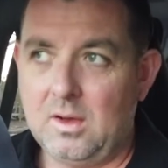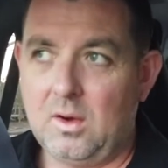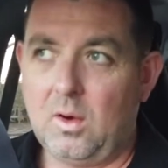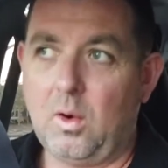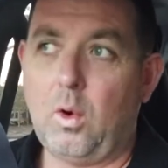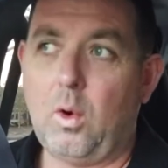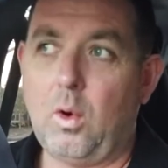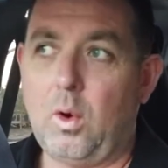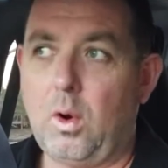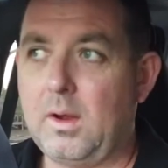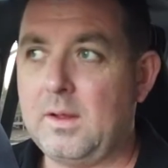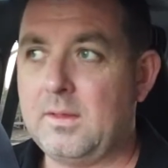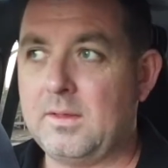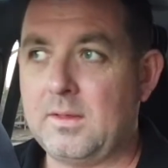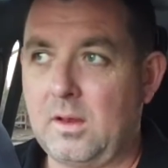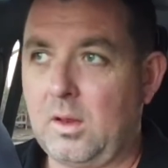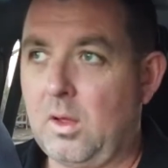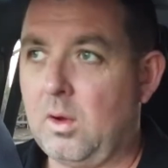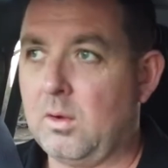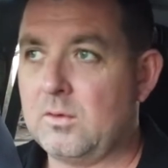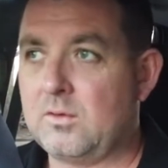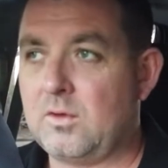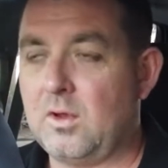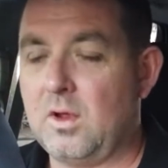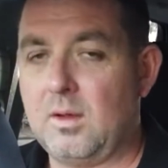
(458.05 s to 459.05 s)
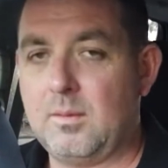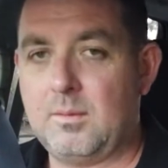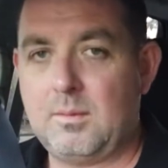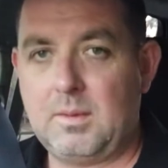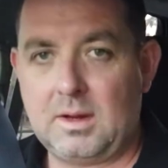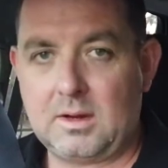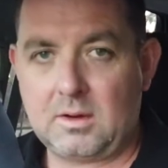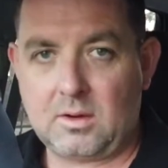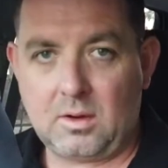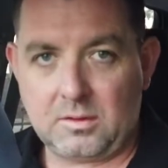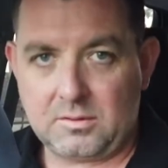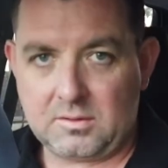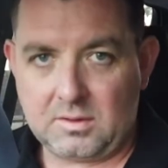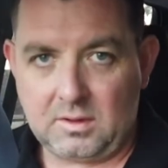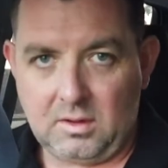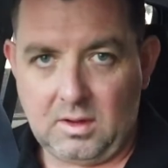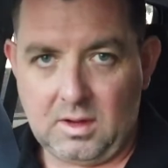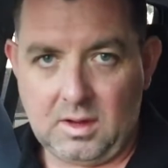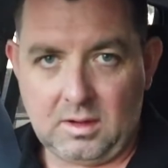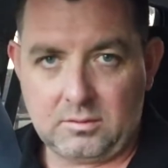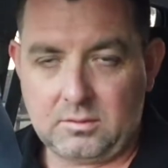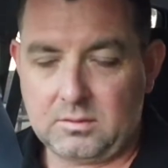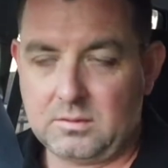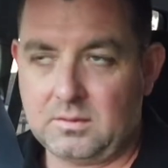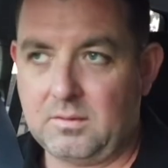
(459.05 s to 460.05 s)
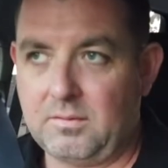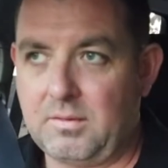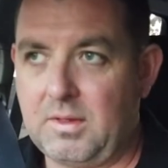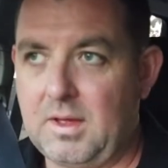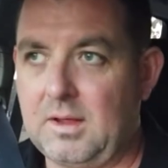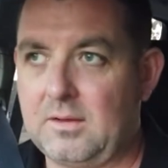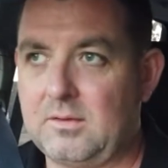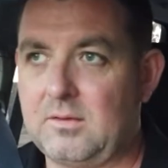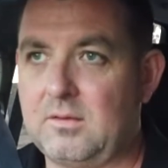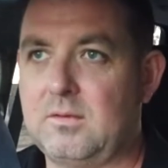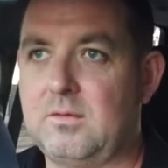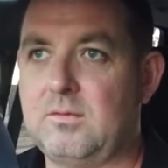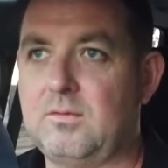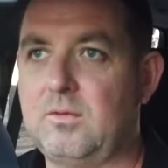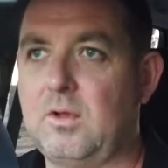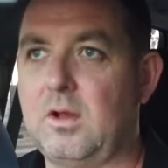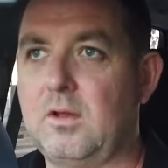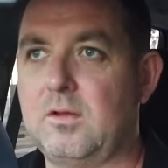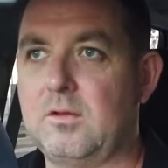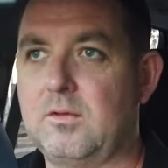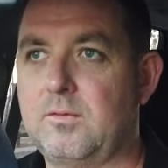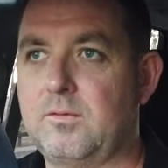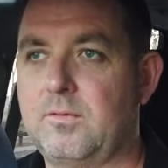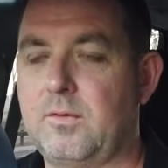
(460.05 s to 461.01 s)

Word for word: or in the long term, it costing you hundreds of thousands of dollars